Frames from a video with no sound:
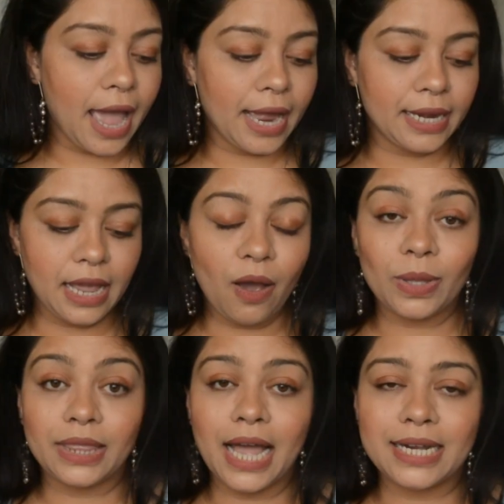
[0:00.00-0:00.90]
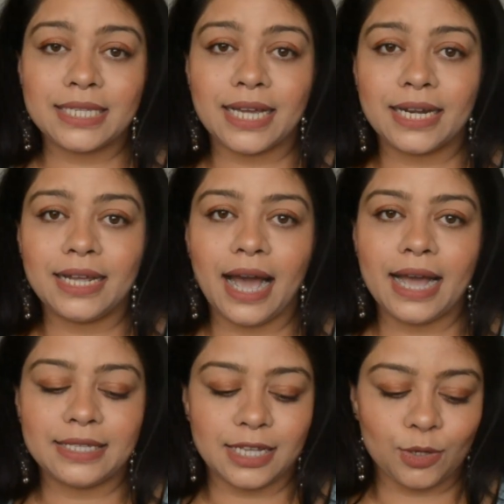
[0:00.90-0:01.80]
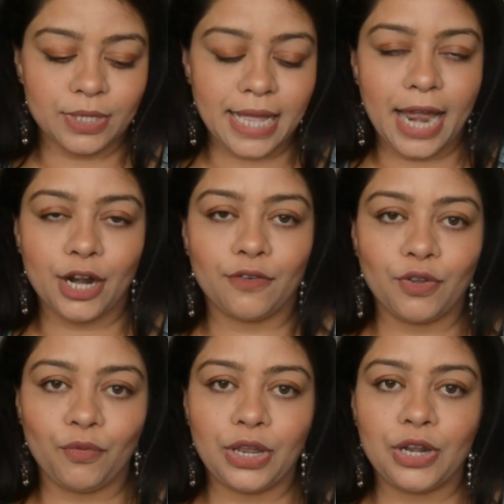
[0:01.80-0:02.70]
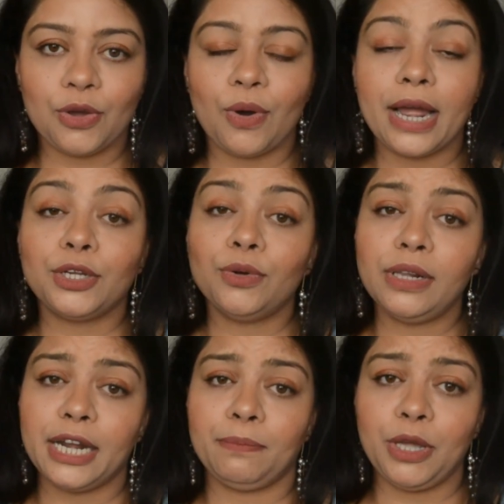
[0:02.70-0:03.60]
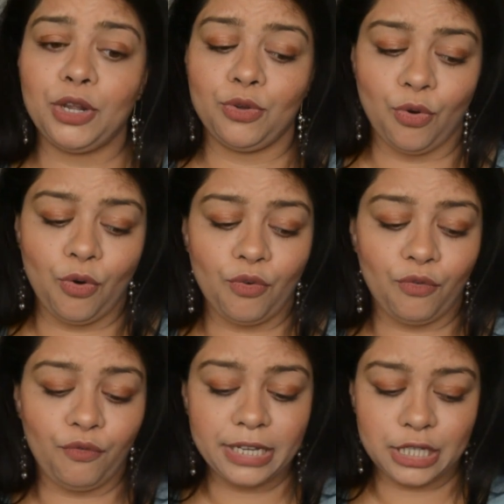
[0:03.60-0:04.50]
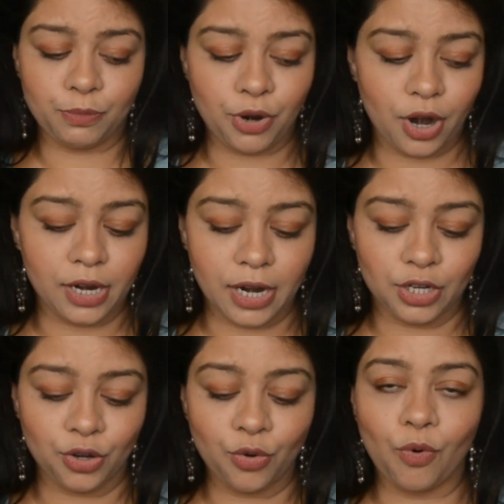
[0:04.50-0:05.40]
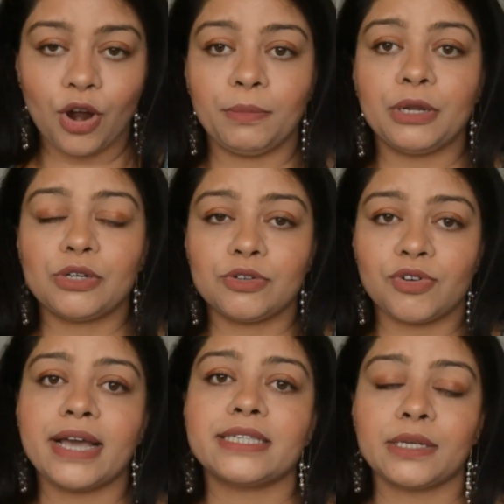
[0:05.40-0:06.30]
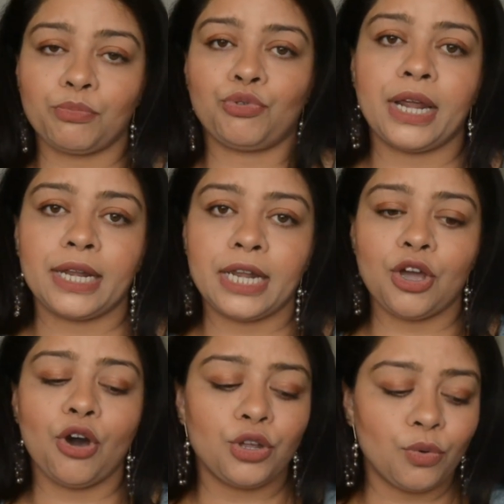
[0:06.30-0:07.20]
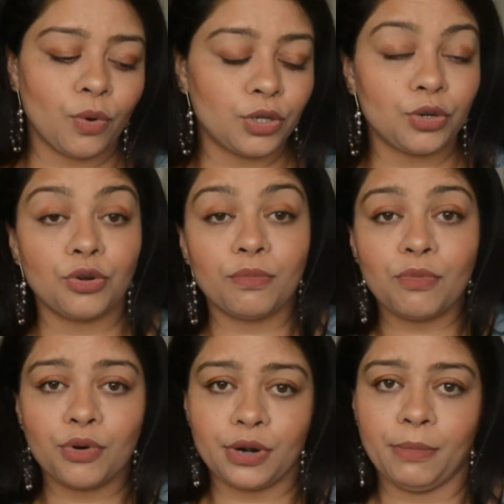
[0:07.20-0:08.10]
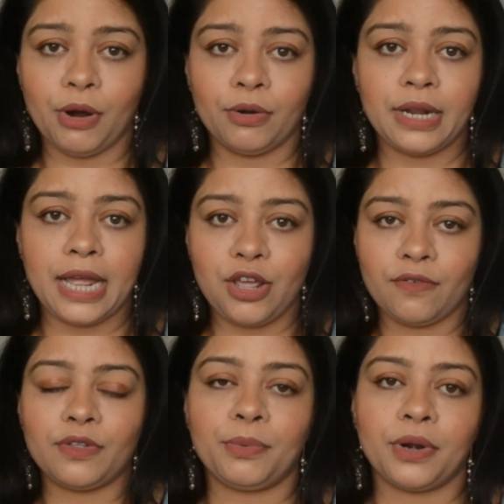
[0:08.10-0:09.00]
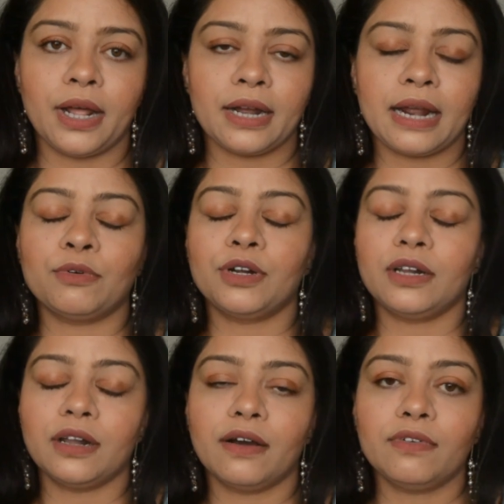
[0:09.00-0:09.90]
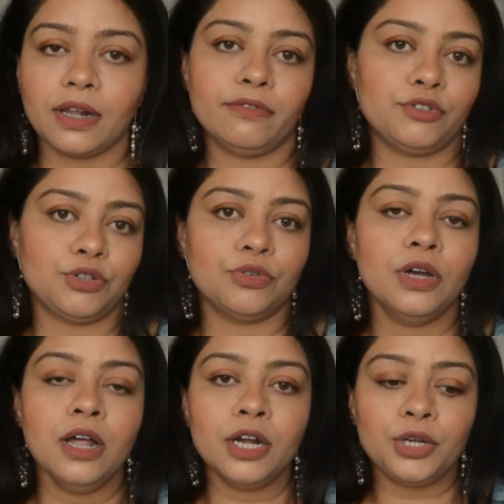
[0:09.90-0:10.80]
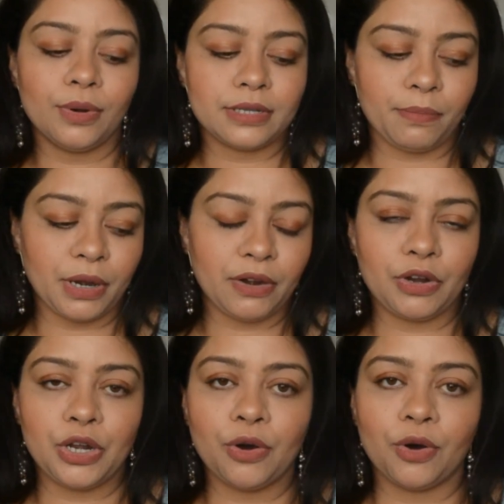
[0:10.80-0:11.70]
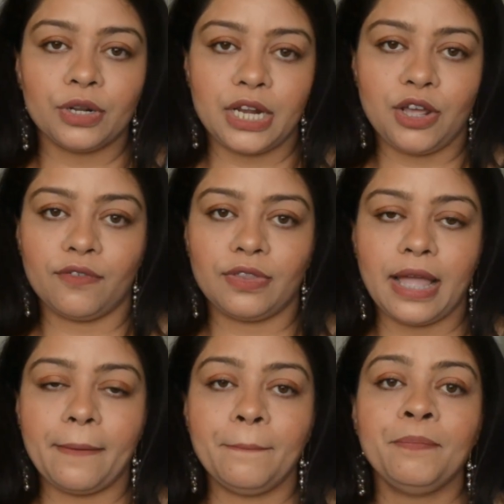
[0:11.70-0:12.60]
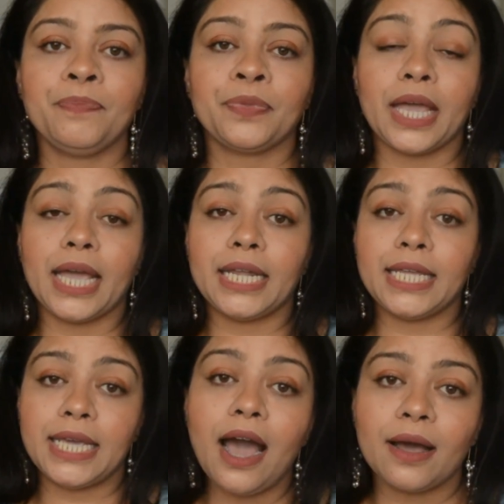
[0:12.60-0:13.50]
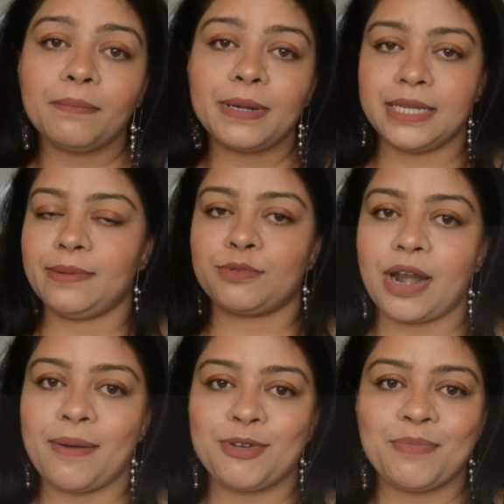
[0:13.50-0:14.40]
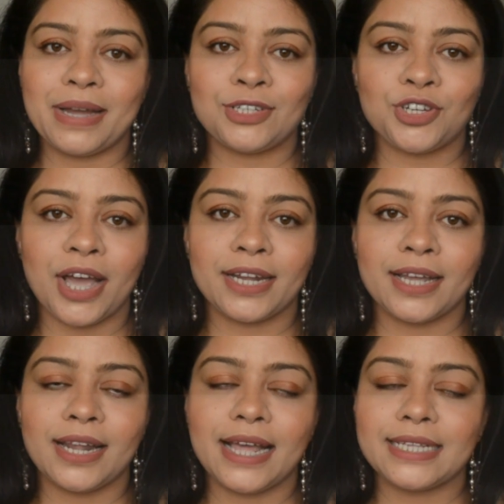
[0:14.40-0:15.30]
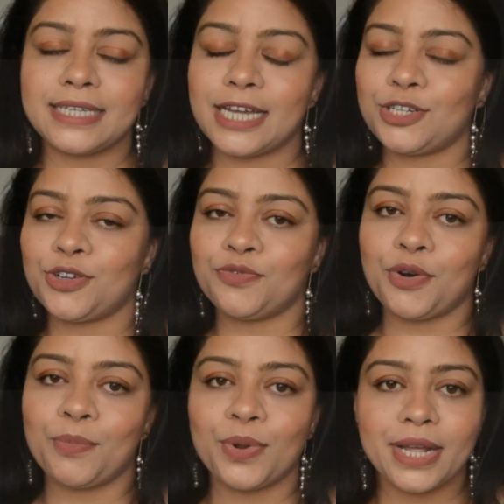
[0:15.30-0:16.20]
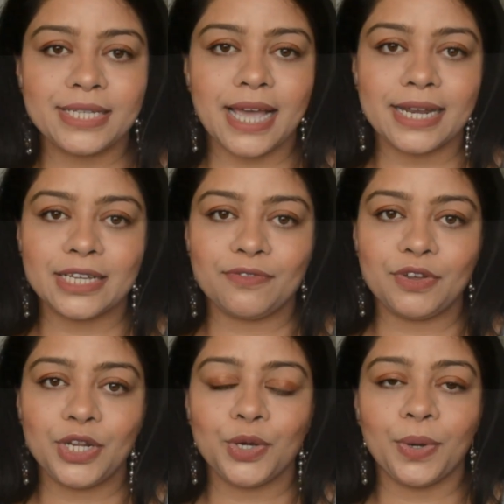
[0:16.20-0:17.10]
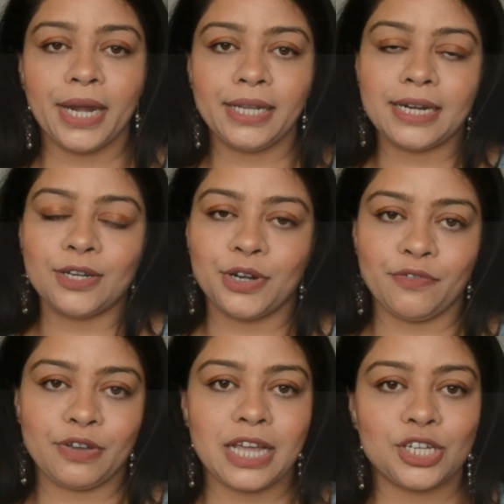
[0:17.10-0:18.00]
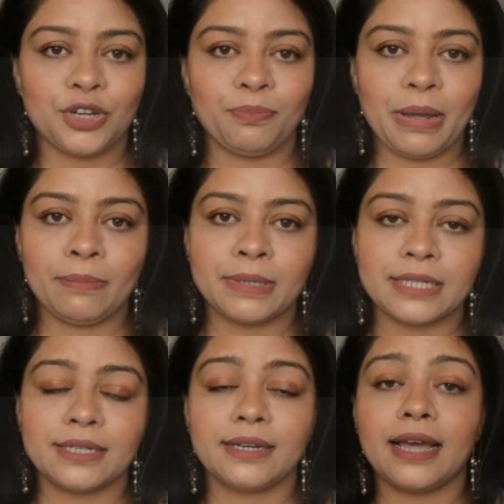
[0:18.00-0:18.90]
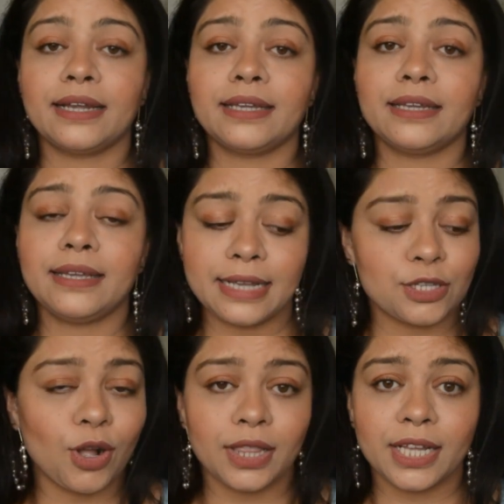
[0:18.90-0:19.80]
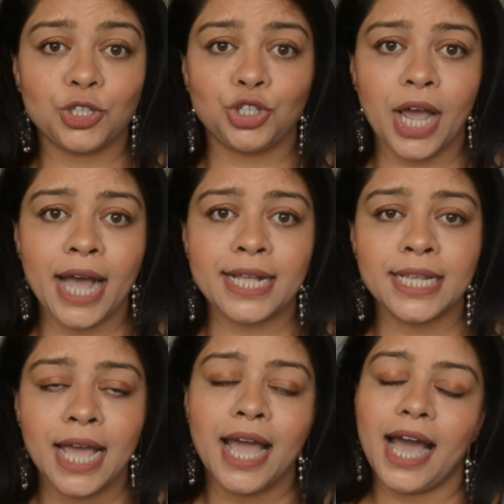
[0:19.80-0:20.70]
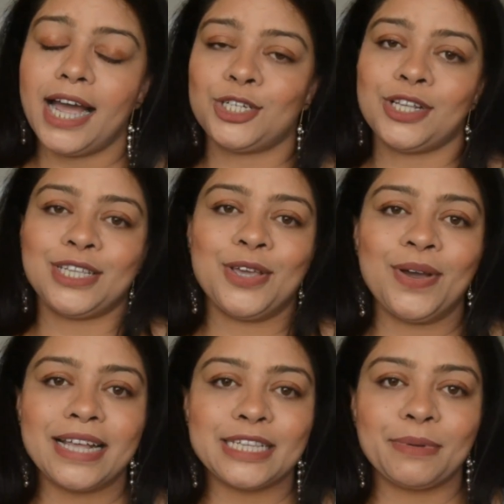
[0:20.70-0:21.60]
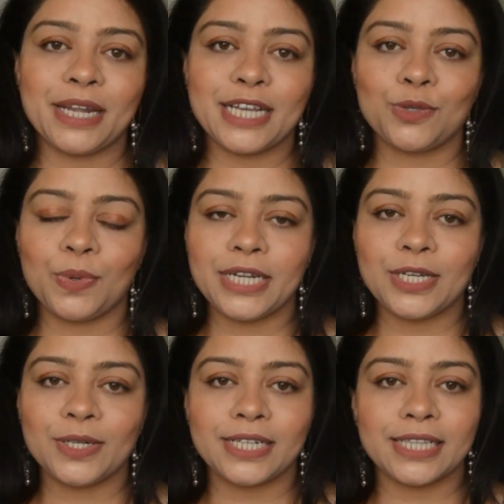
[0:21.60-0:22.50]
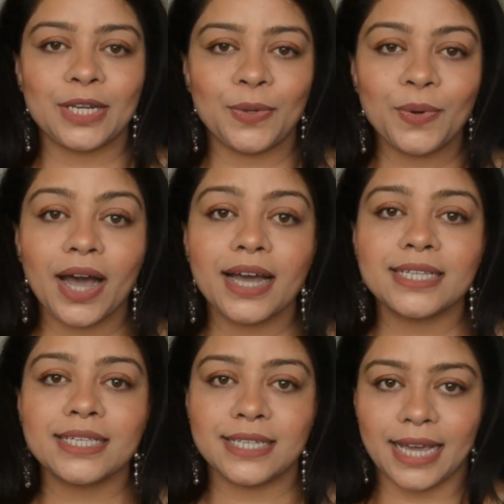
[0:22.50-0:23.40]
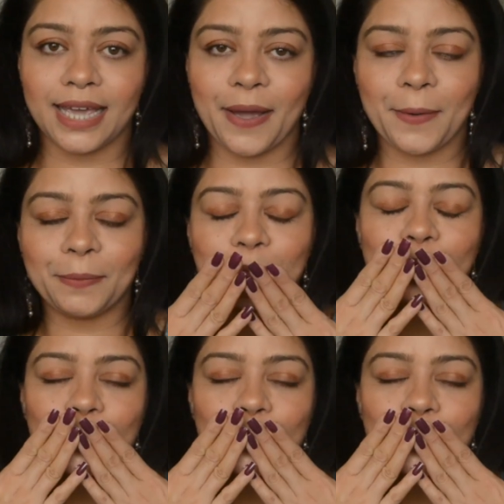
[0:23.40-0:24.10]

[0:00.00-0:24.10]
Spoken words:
And yeah, with that said, guys, this was the end of the video. And do let me know which product you want me to try separately, or you want to know more about any of the product. I would love to do a separate video on any of them. And yeah, please subscribe to my channel and stay tuned for more exciting video. Hit that notification bell button and yes, all that jazz. I shall see you guys in my next video. Till then, you guys take care.